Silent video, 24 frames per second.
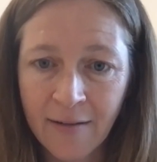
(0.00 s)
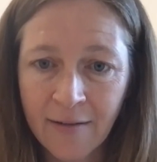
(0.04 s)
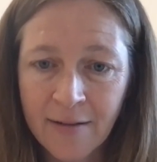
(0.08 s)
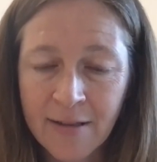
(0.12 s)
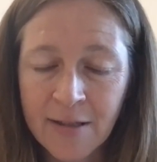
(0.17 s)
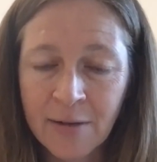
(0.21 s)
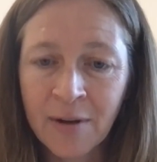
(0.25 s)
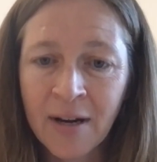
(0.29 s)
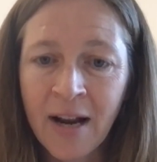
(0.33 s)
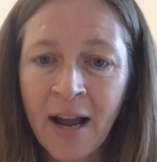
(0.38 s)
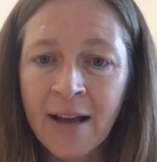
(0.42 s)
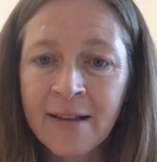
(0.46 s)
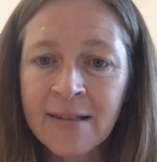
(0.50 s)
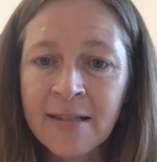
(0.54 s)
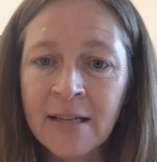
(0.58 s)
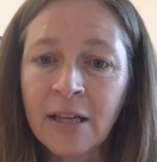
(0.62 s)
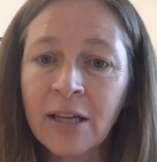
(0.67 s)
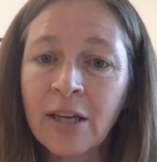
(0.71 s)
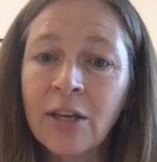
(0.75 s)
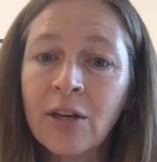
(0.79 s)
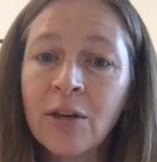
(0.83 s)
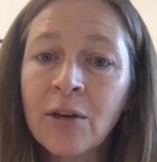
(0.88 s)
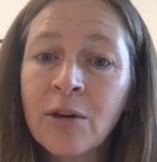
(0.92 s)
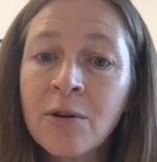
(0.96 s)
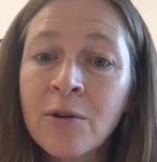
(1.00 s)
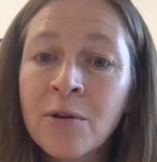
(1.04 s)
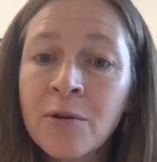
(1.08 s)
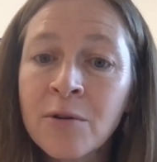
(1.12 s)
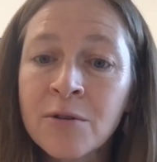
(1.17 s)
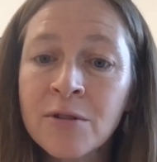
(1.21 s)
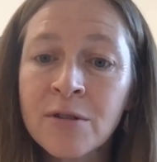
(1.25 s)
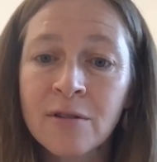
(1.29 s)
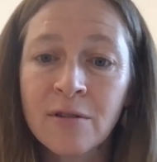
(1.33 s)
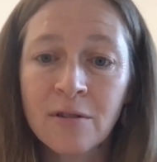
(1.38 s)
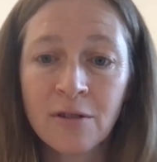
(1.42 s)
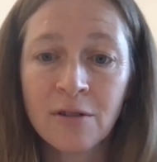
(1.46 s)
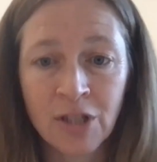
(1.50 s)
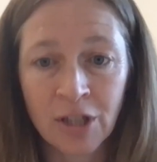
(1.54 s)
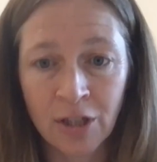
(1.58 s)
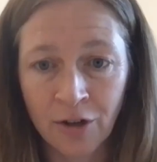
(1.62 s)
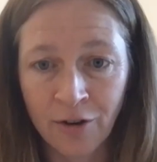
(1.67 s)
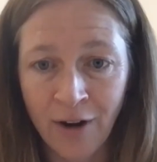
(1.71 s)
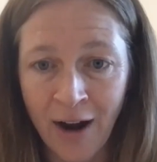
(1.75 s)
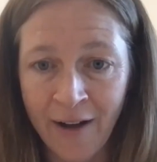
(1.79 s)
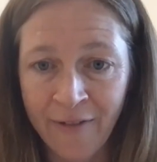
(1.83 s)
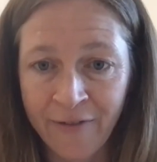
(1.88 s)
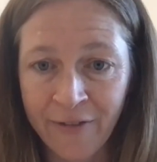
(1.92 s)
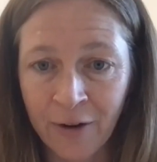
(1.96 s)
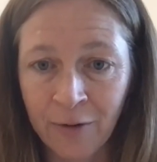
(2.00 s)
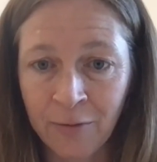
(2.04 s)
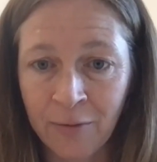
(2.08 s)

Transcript: So it has a huge geographic